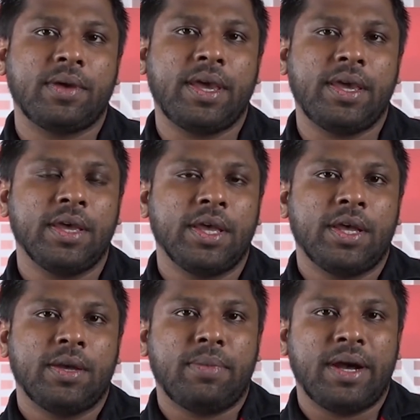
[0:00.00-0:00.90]
Okay.
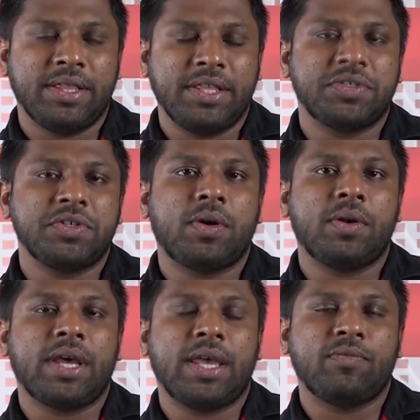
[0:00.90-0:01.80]
By this
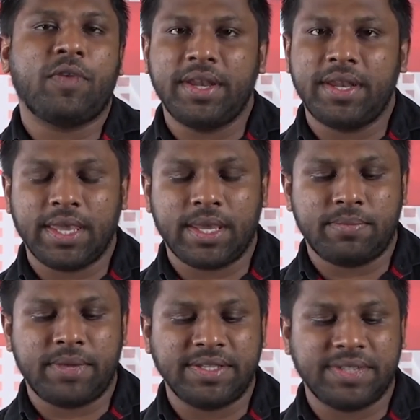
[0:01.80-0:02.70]
note, I am winding
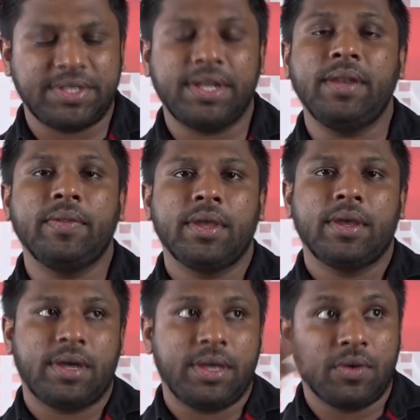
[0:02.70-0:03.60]
up my session.
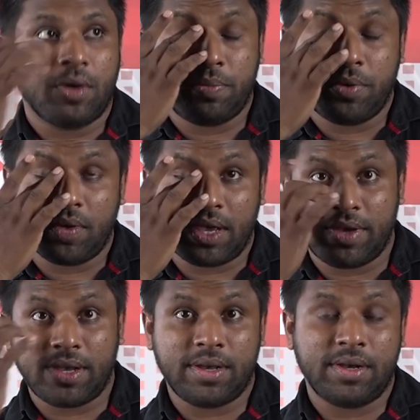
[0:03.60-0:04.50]
I hope you
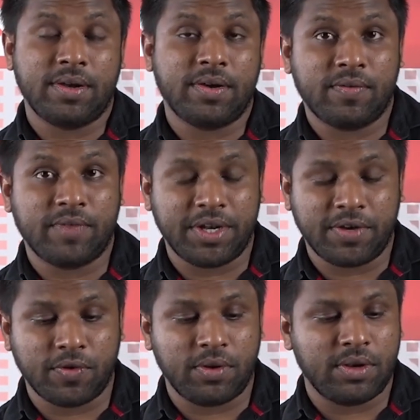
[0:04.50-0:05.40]
have a
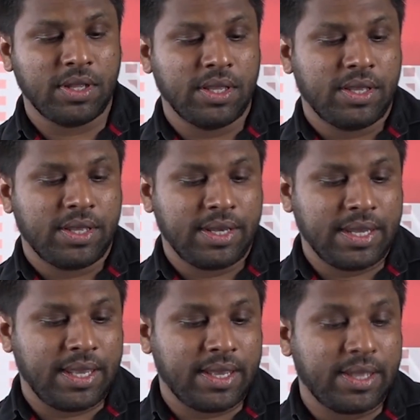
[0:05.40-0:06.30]
wonderful
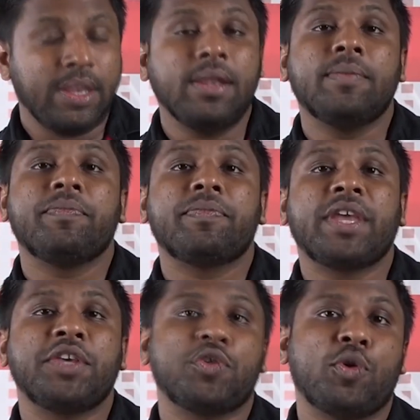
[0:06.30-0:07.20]
day ahead.
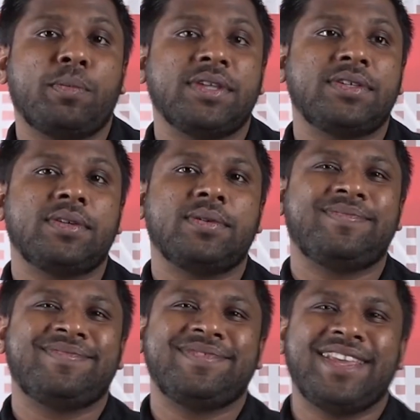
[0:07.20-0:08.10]
Thank you so much.
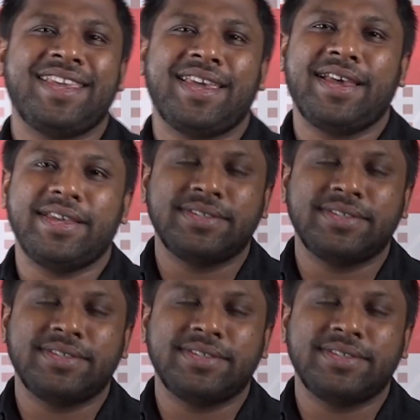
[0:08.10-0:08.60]
Take care,